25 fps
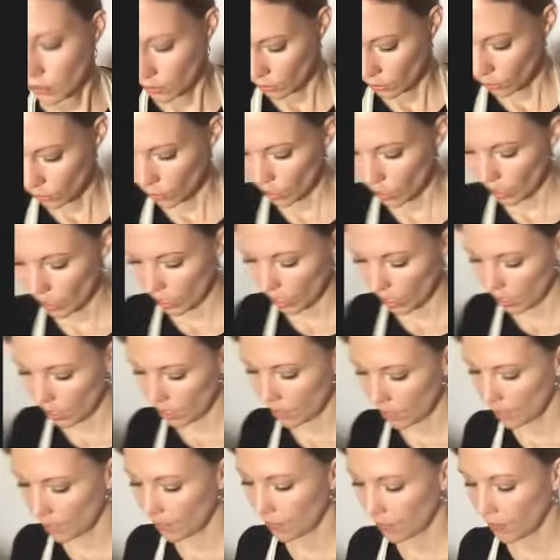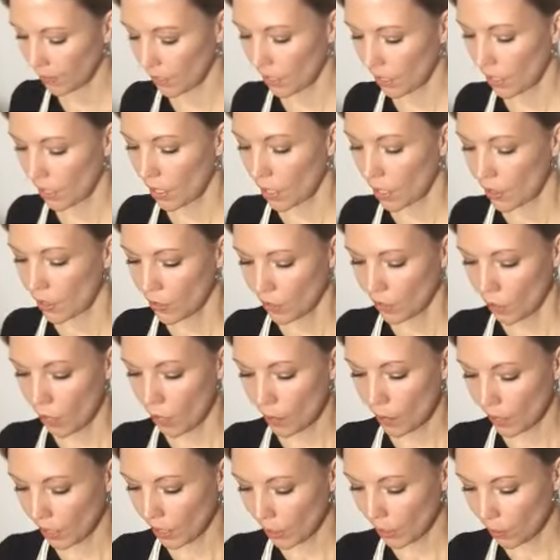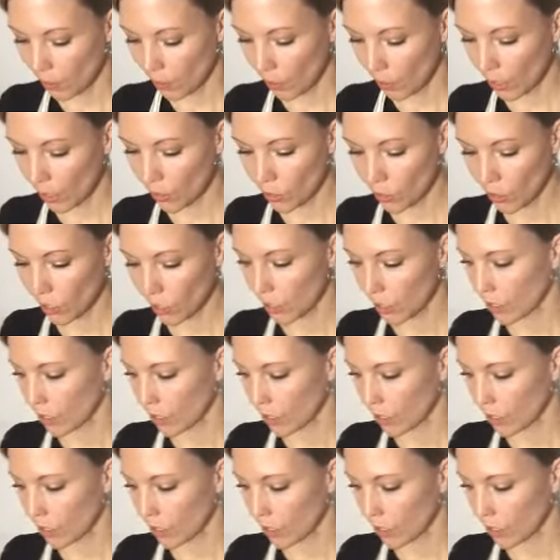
Okay, so I'm gonna put just the